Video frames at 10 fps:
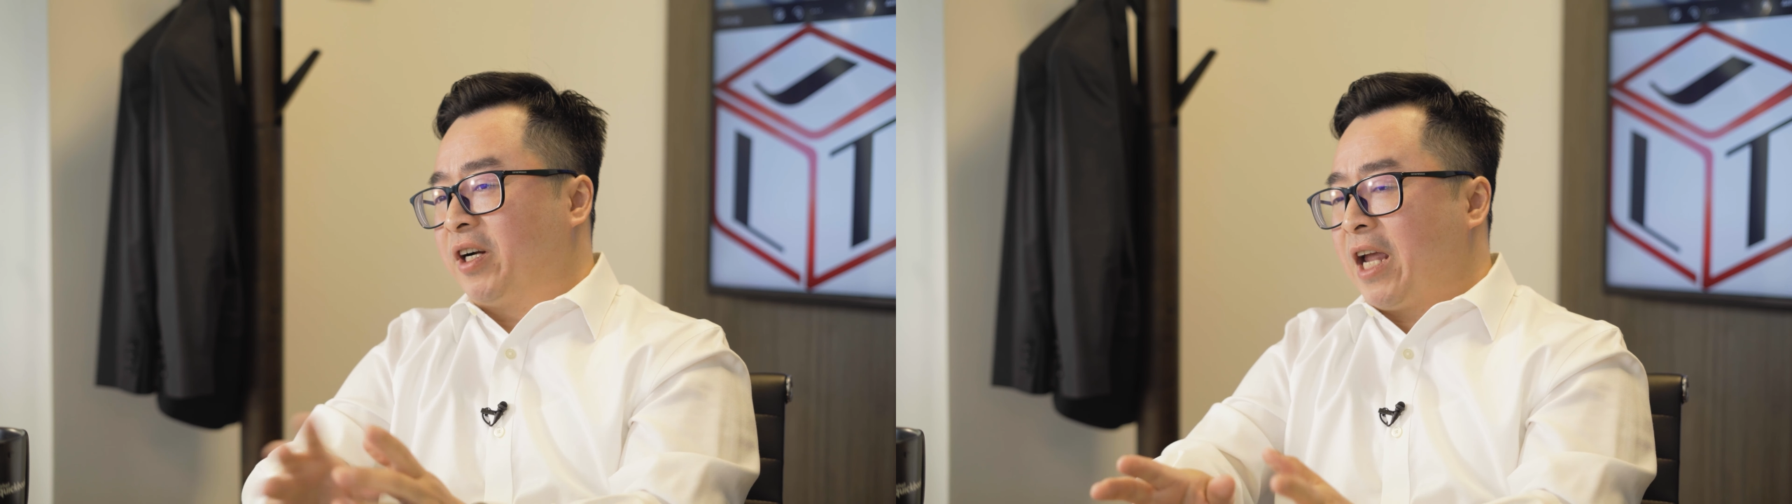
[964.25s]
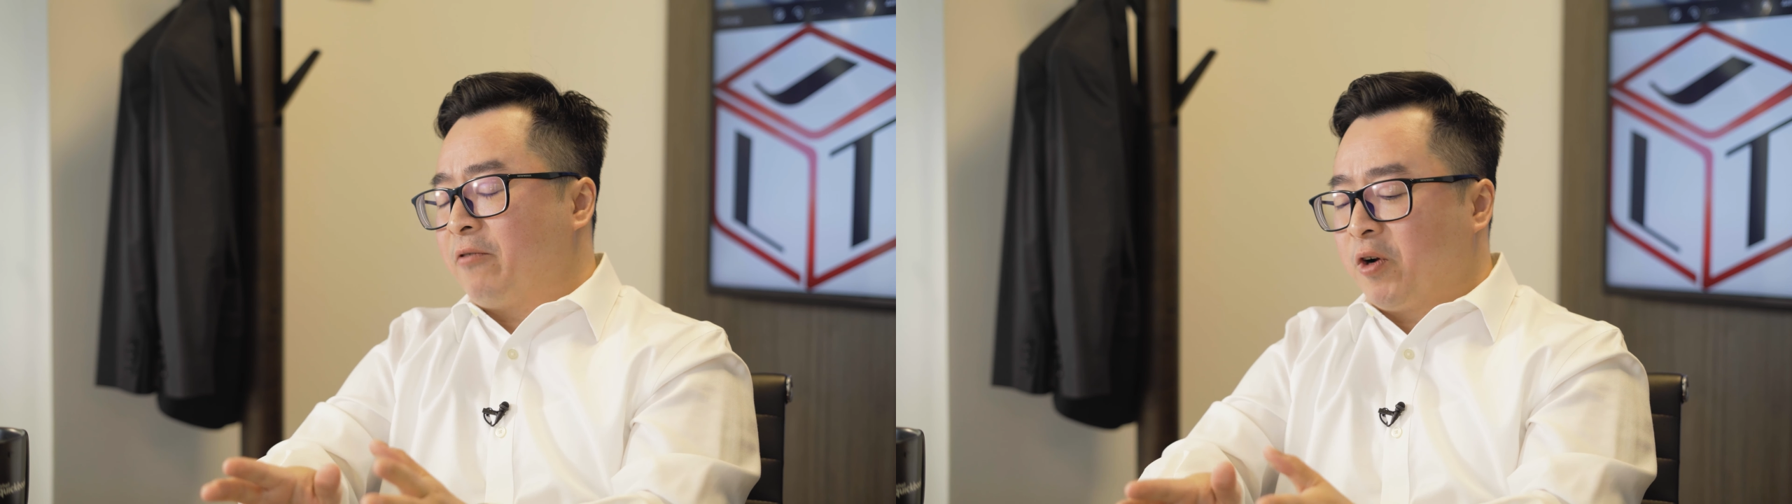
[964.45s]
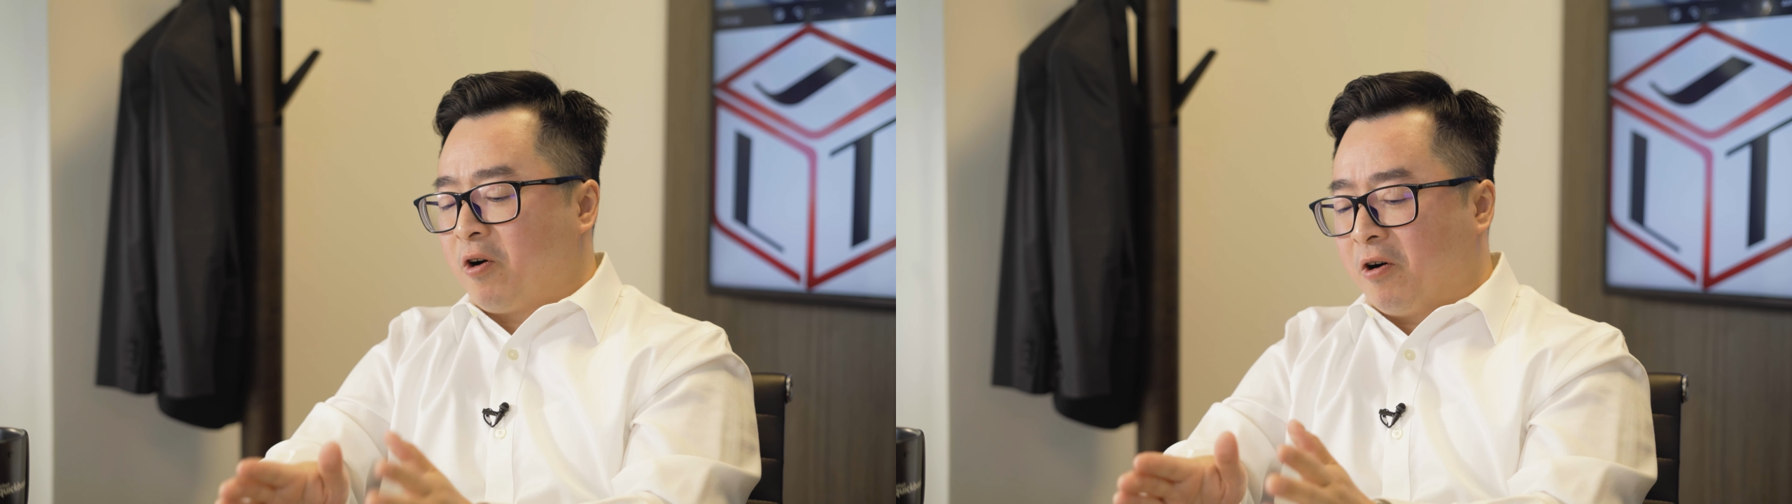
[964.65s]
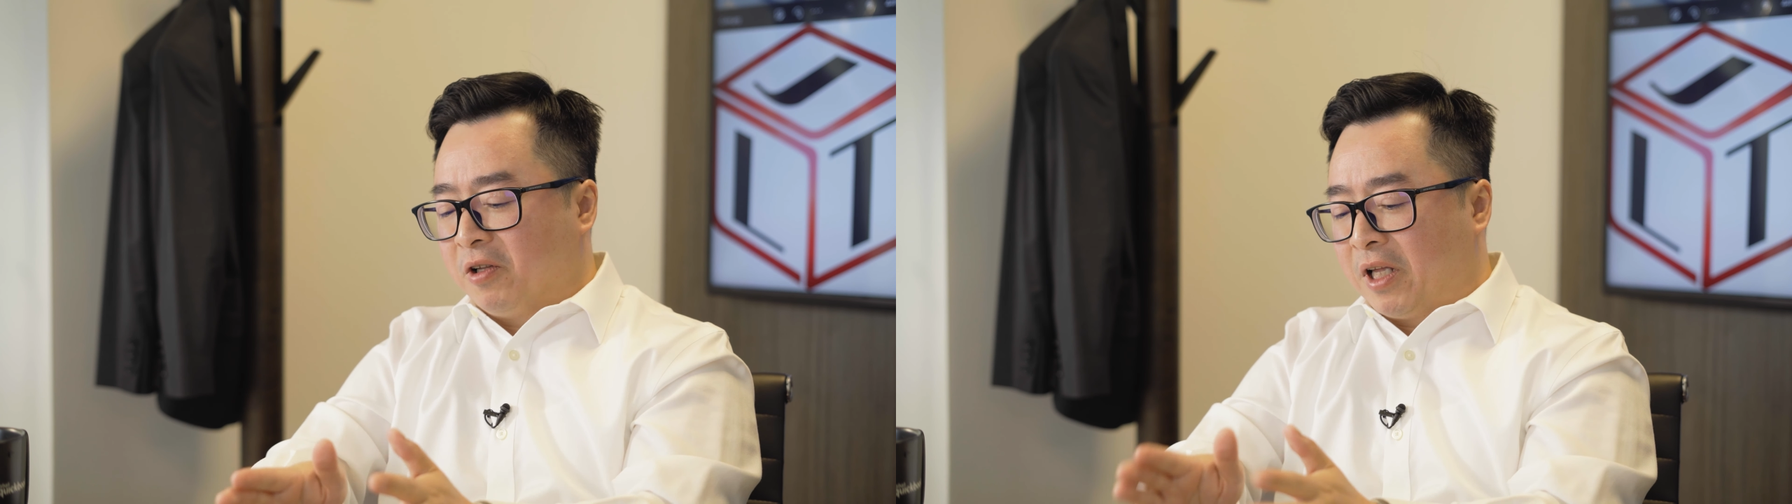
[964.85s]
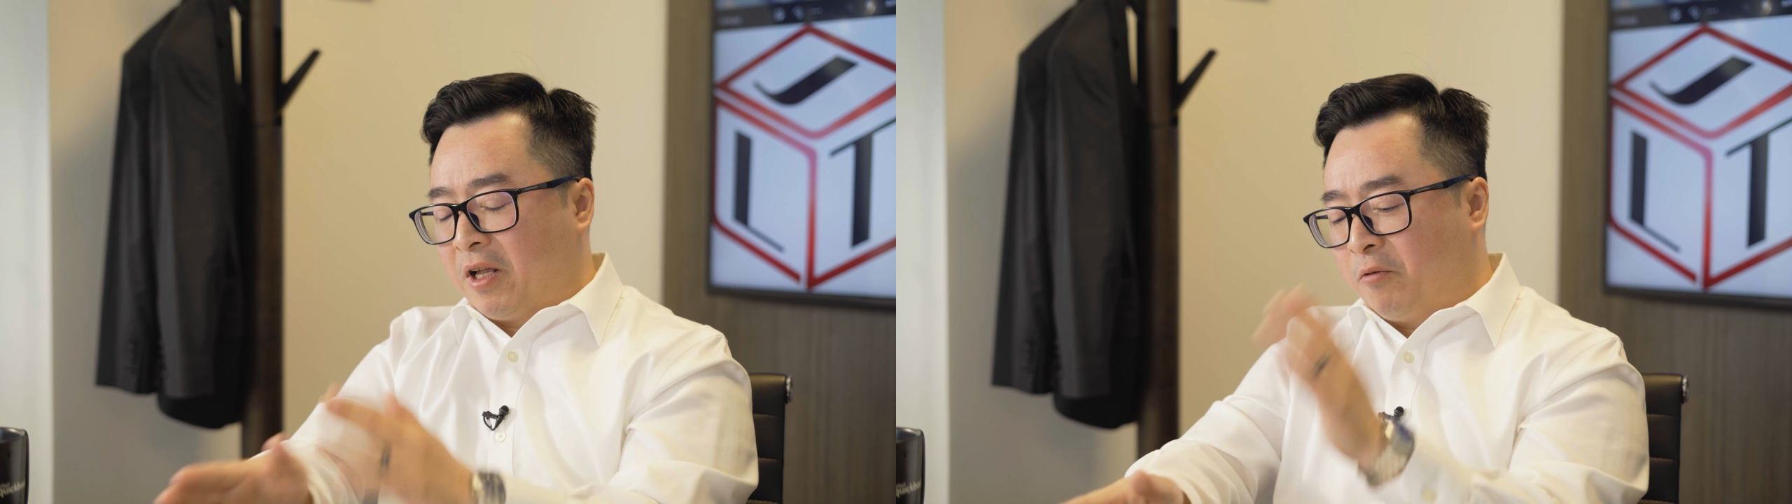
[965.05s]
I can't
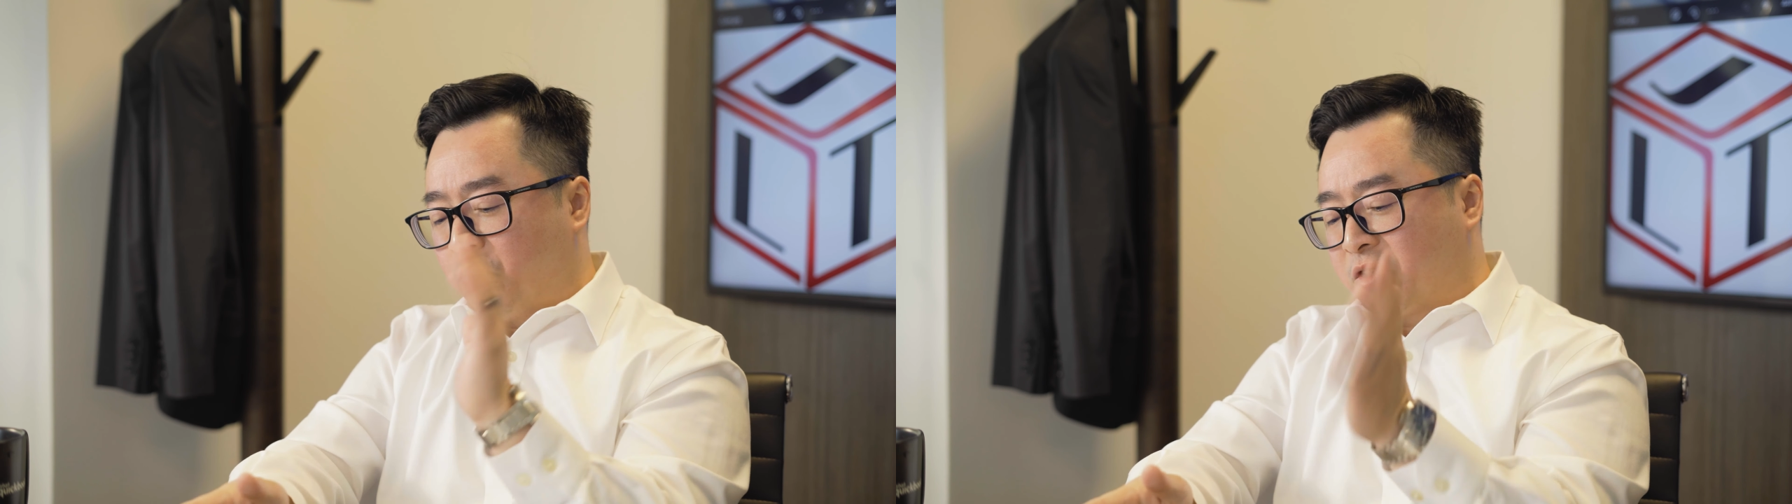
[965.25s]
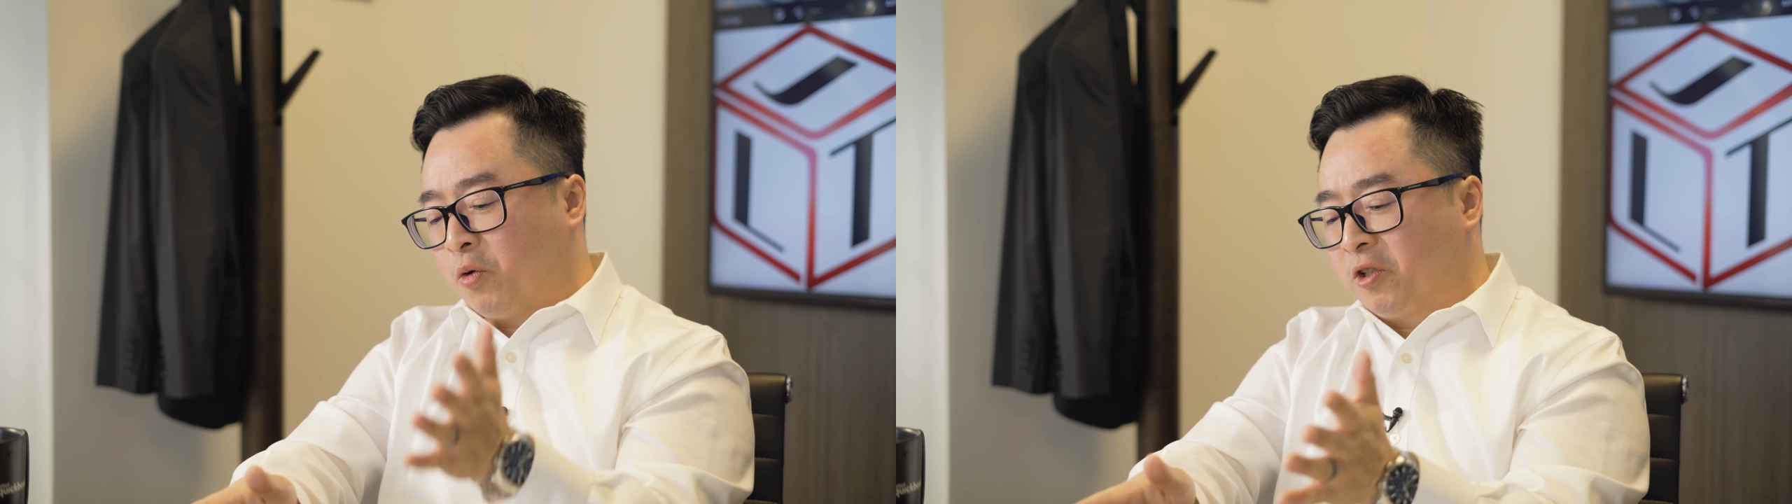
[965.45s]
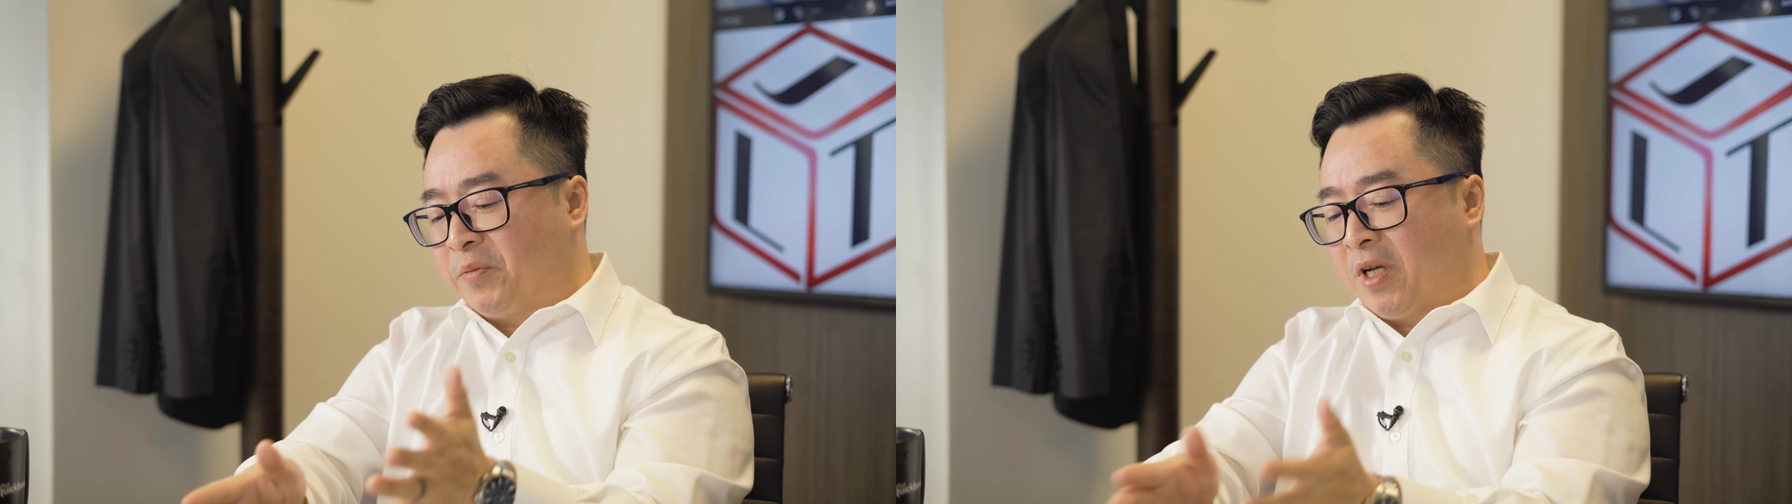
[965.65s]
recall, and what's holding